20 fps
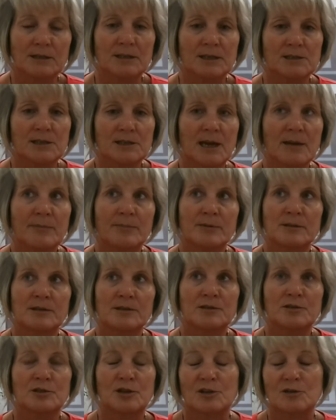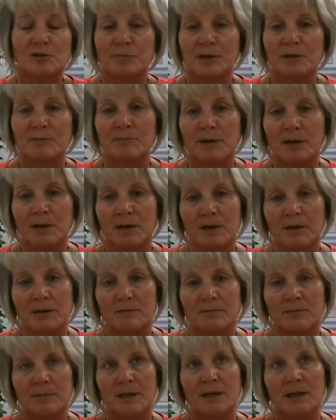That's happened in the Chesapeake Bay
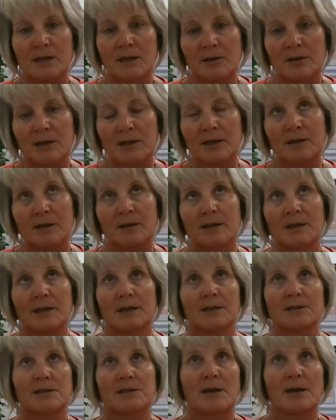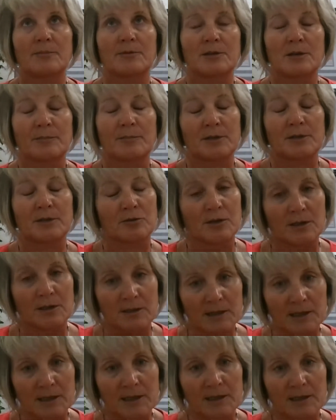Area. It's happened up in the Great
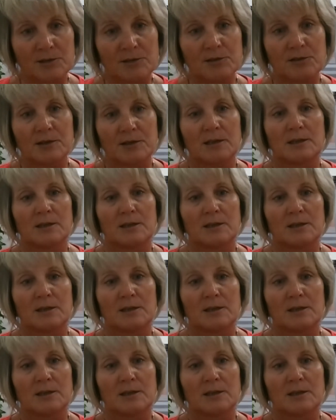Lakes.